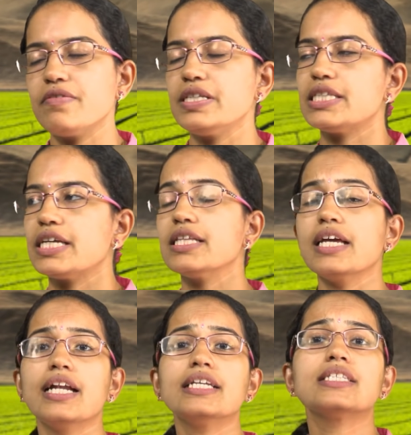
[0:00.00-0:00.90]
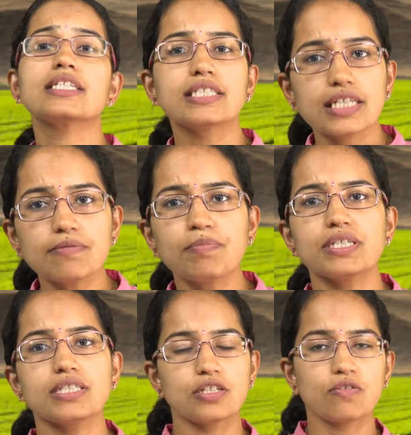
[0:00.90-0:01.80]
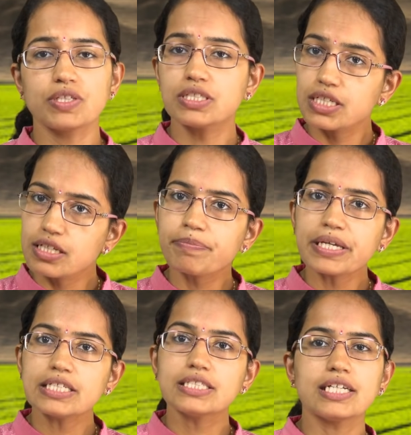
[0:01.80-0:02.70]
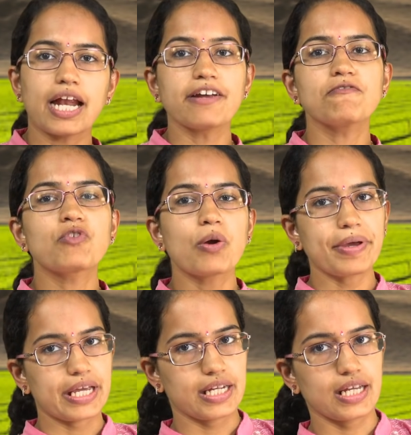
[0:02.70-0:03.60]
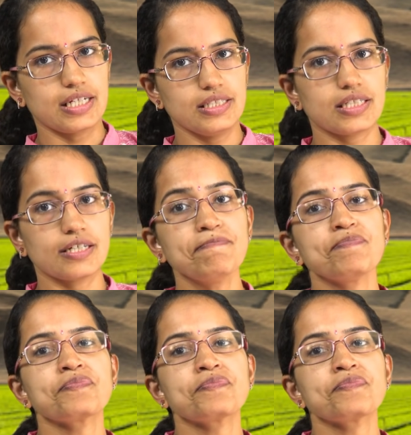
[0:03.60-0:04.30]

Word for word: we say nearly 16% of the GDP is derived from agriculture.